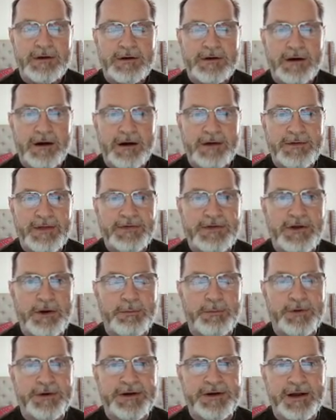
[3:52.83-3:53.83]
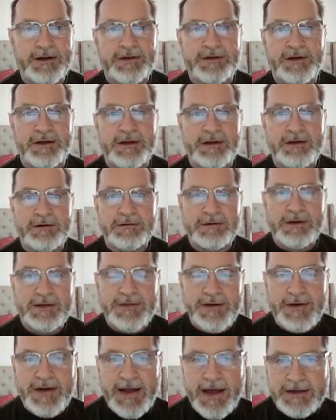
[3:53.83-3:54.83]
uh, that they're predicting in
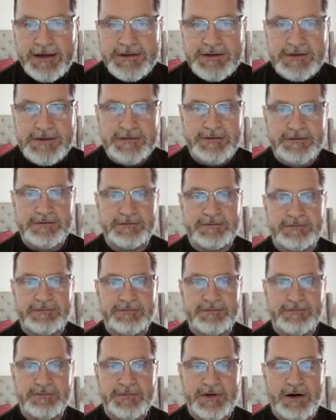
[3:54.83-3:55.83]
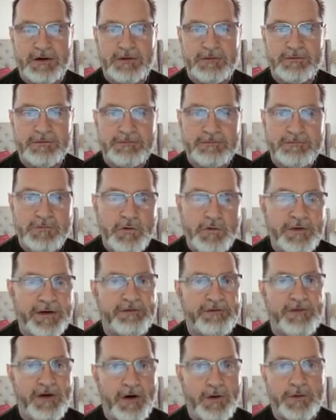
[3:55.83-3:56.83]
the next, you know, moving
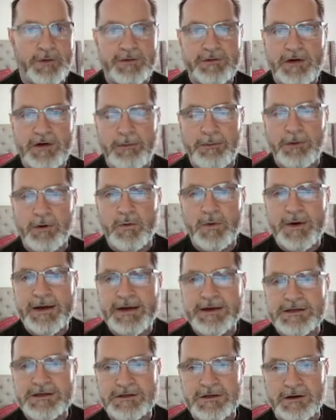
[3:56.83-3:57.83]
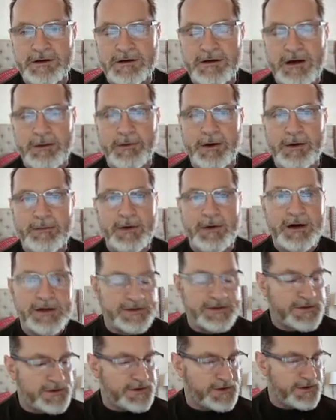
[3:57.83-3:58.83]
forward, couple of weeks to a couple of
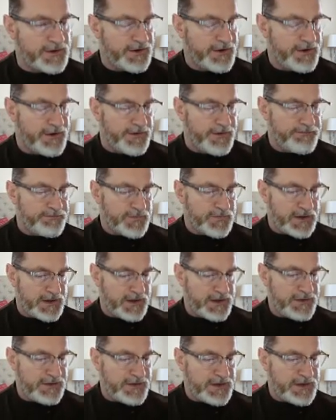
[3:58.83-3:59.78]
months in